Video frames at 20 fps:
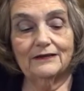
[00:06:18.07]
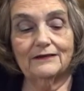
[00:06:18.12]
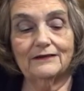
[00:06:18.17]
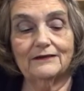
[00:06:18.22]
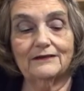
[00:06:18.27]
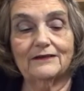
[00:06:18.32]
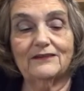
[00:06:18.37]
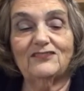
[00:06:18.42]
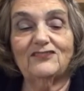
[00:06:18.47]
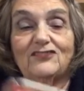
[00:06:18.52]

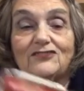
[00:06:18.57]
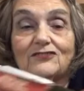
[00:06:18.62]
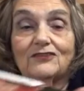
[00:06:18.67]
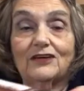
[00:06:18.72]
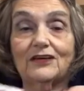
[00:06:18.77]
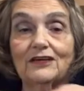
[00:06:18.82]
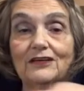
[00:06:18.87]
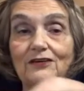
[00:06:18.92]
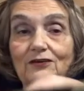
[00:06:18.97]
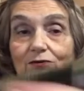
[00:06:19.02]
This is
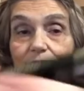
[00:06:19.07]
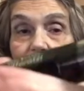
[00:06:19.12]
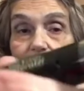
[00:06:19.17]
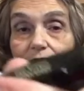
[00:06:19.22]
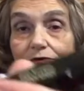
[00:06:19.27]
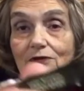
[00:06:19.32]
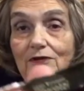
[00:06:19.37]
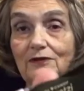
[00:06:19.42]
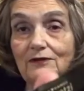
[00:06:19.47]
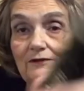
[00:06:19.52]
kind of
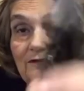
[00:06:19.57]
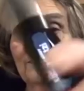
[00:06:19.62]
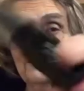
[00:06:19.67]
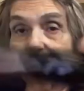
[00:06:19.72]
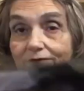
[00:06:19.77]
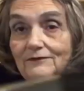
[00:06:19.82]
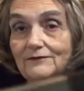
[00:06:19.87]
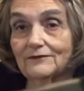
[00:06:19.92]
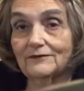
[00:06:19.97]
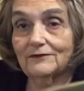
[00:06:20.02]
cool.
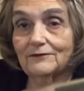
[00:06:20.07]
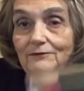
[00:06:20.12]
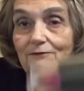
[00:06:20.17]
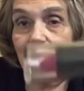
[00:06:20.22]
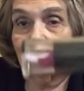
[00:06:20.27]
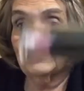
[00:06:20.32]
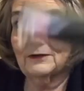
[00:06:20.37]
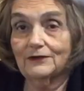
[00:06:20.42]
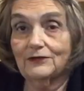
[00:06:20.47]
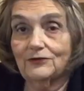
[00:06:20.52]

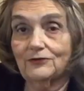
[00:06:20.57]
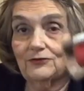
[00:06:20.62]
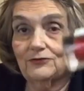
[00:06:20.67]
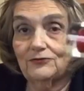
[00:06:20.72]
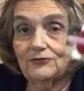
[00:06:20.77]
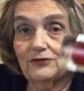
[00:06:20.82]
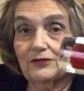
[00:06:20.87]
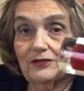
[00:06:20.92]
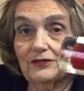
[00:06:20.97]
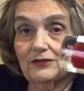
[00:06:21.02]
Probably use
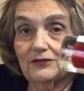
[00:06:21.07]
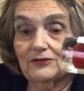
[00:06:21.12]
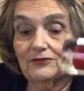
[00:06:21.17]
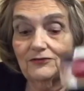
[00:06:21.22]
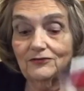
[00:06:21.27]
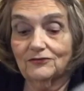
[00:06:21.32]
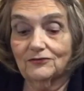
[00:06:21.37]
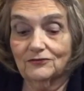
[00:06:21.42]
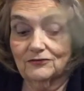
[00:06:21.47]
this.